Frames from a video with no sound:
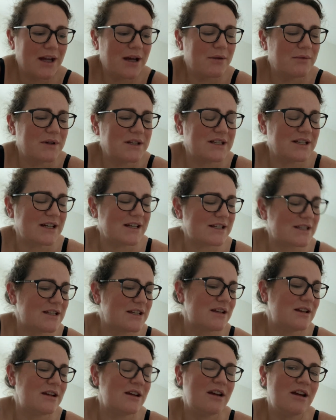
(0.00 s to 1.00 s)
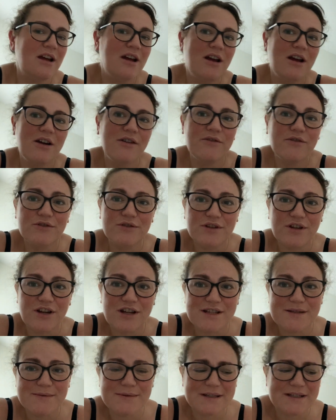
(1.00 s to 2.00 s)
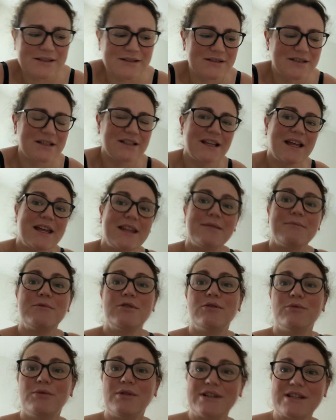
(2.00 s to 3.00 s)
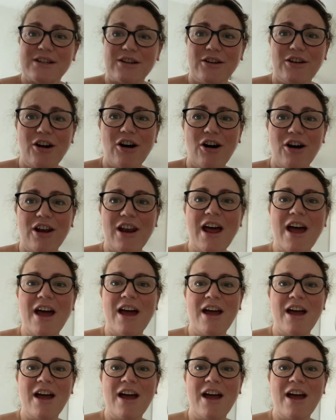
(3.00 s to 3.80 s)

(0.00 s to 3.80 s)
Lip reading: We just phoned the hospital to let them know what's going on.